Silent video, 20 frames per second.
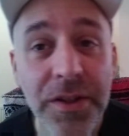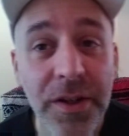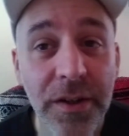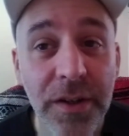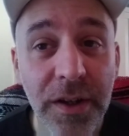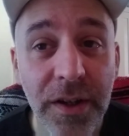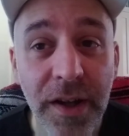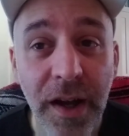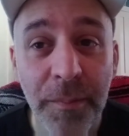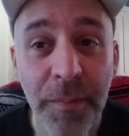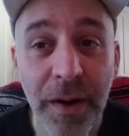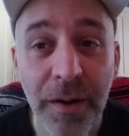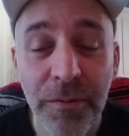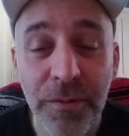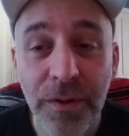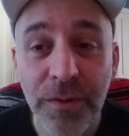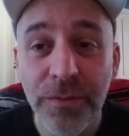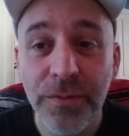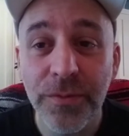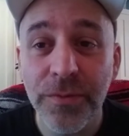I could come up
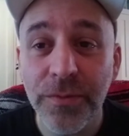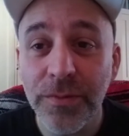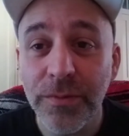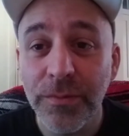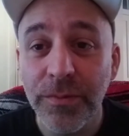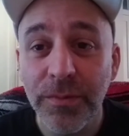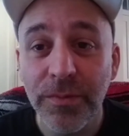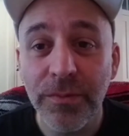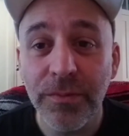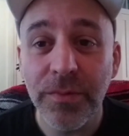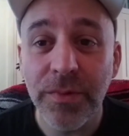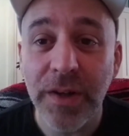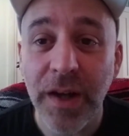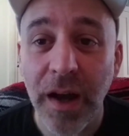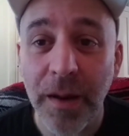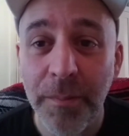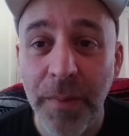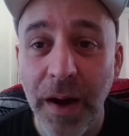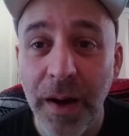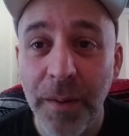with
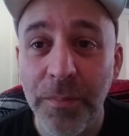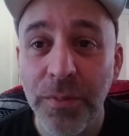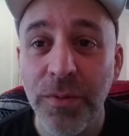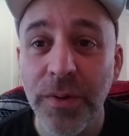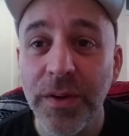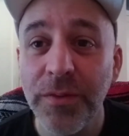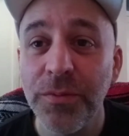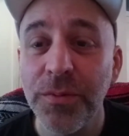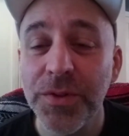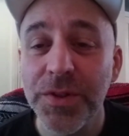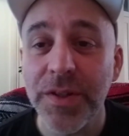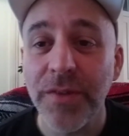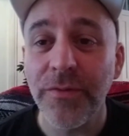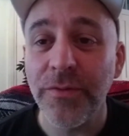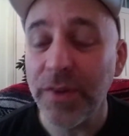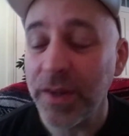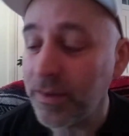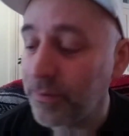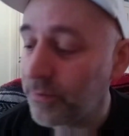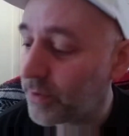was
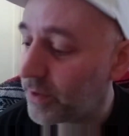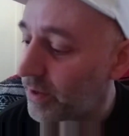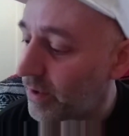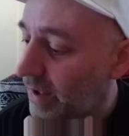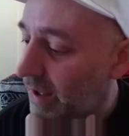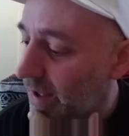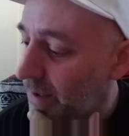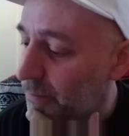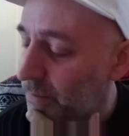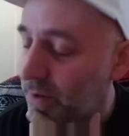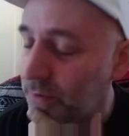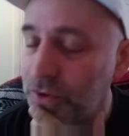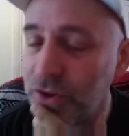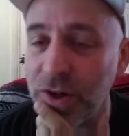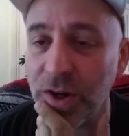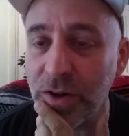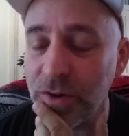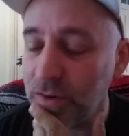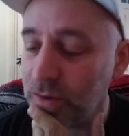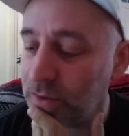something that I've
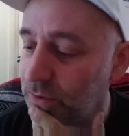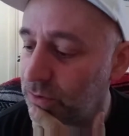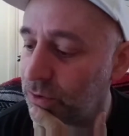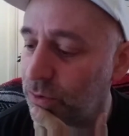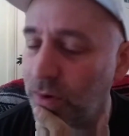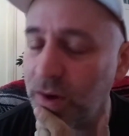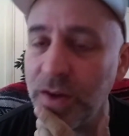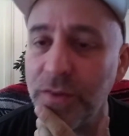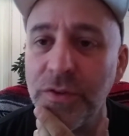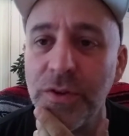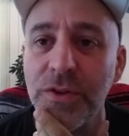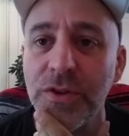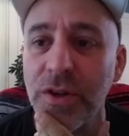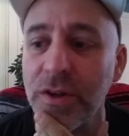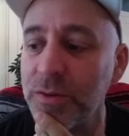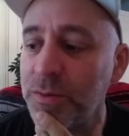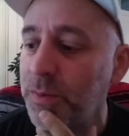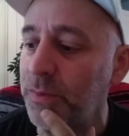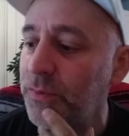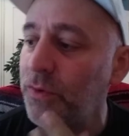shown quite a few
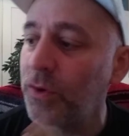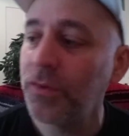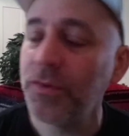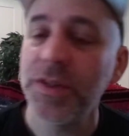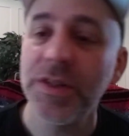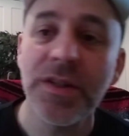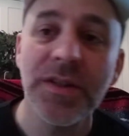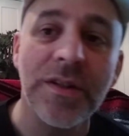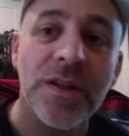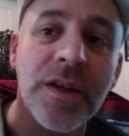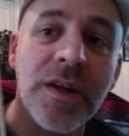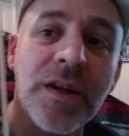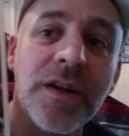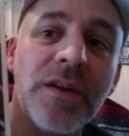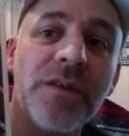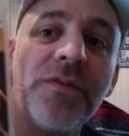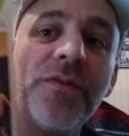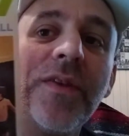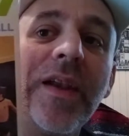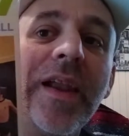times before. This is
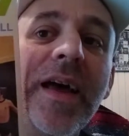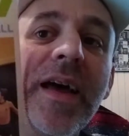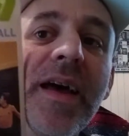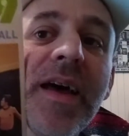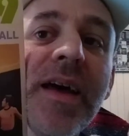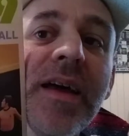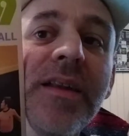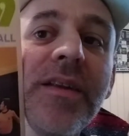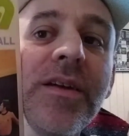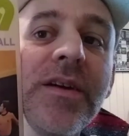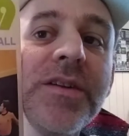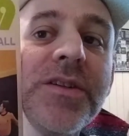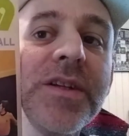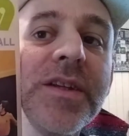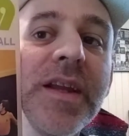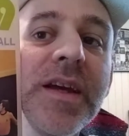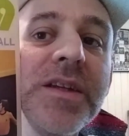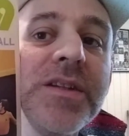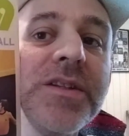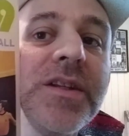Flair
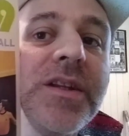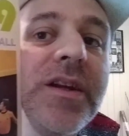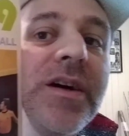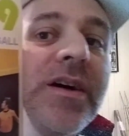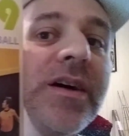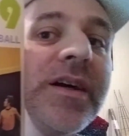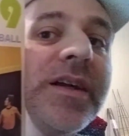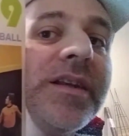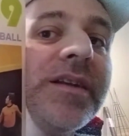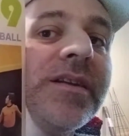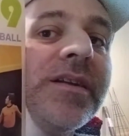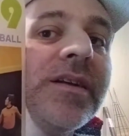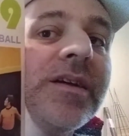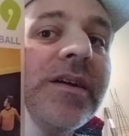1989,